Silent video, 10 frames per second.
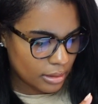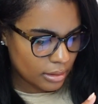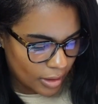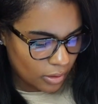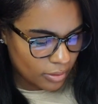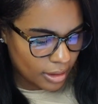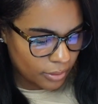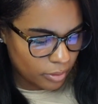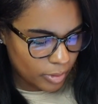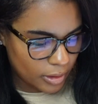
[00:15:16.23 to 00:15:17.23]
I don't think it
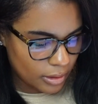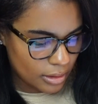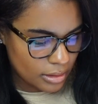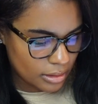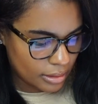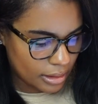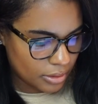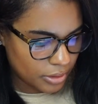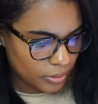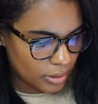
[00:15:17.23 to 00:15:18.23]
would be good to like
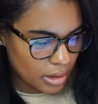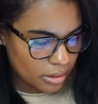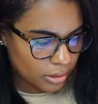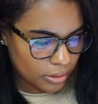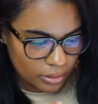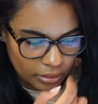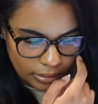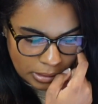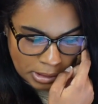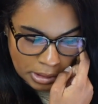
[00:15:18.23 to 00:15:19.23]
do another
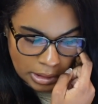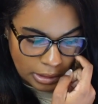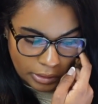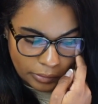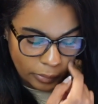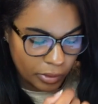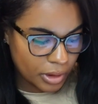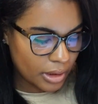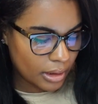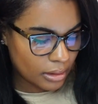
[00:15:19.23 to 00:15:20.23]
colored
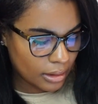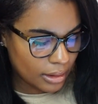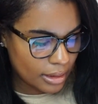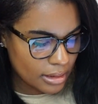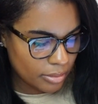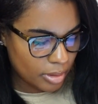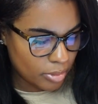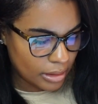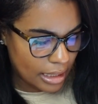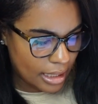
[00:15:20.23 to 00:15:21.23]
wood. I think it needs to be
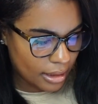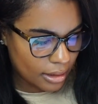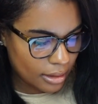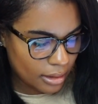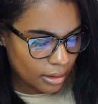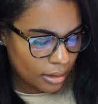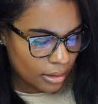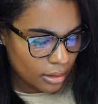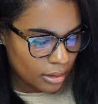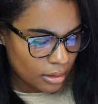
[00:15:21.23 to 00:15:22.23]
black.
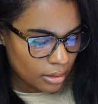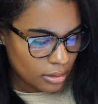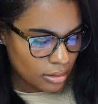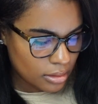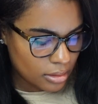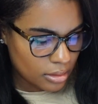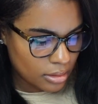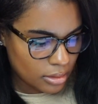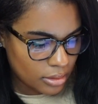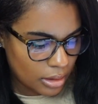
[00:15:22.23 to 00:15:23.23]

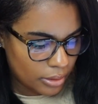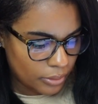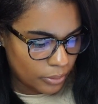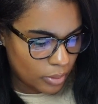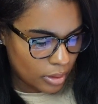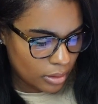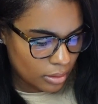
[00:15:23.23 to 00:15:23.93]
So